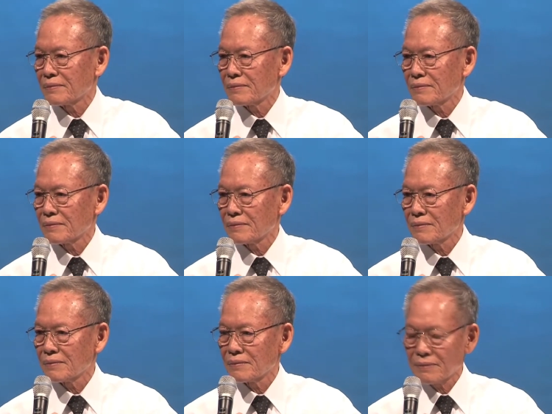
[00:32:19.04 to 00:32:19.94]

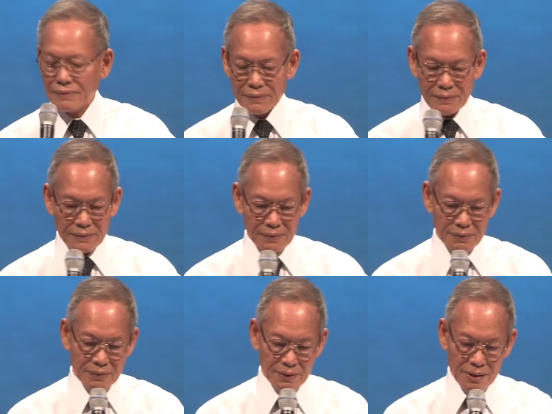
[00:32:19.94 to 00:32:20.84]
(silence)